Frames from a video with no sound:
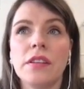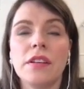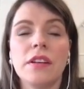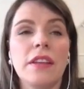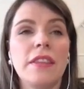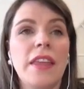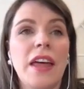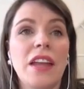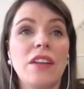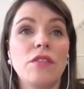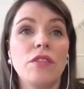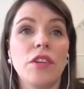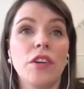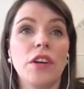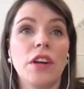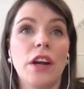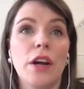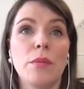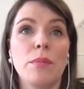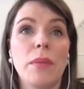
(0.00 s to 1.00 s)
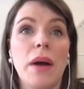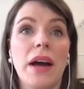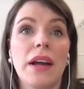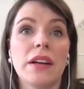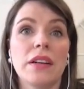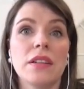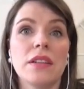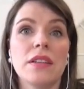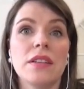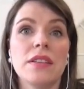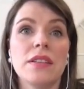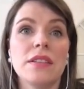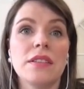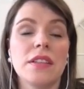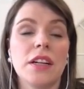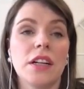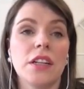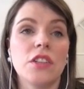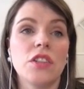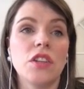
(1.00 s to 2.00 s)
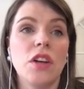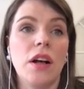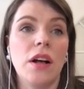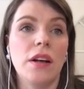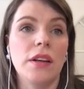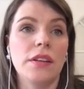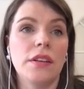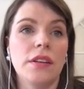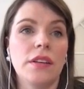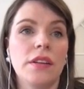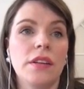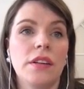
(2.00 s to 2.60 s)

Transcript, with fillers: and then run our pattern search on.